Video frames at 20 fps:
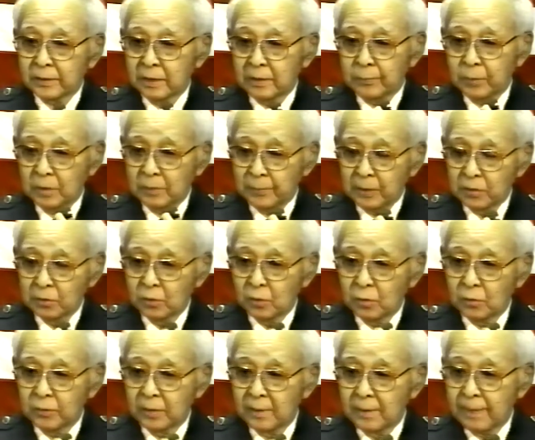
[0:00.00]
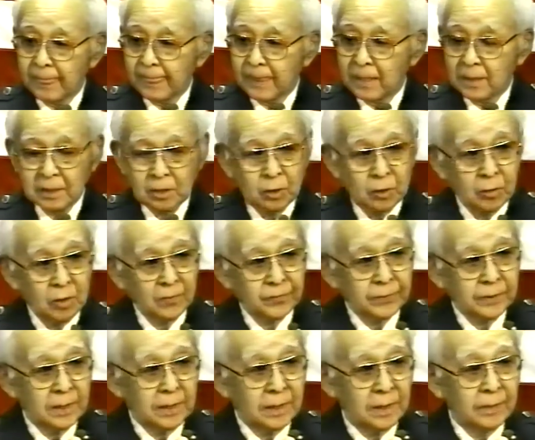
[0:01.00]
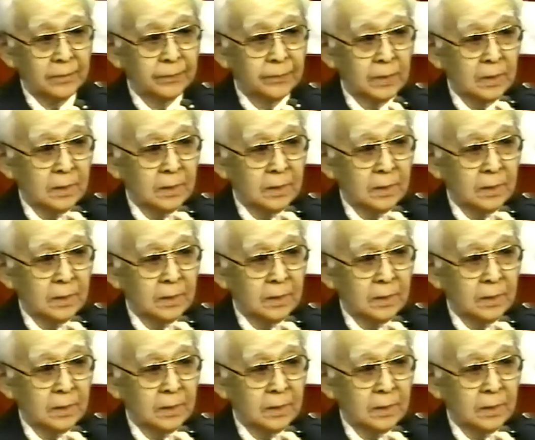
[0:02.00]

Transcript: the Burma Road, cut off the